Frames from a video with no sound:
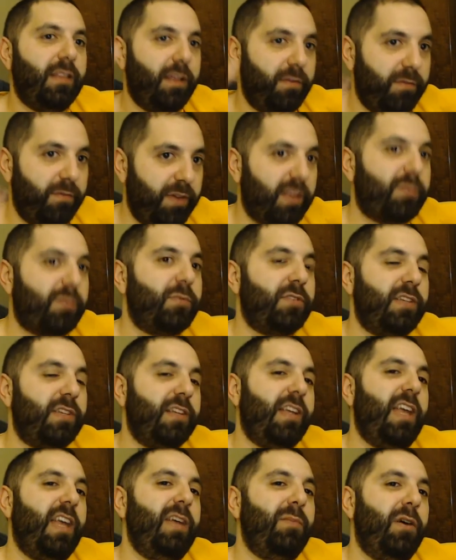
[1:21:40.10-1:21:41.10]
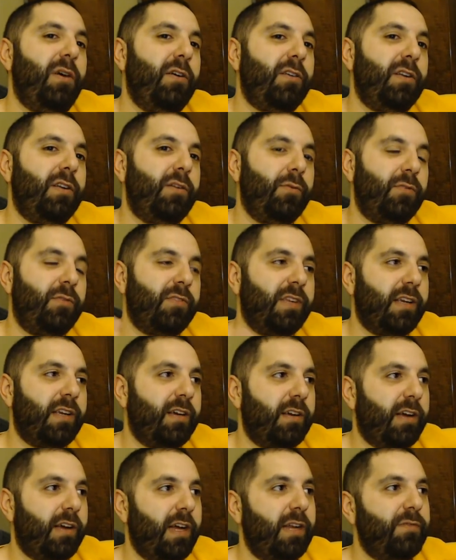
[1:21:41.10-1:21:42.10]
then Vespertine came out, and it was like a
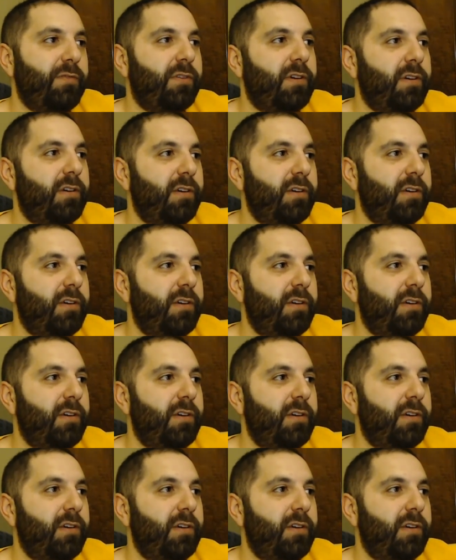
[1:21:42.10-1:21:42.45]
kind of a,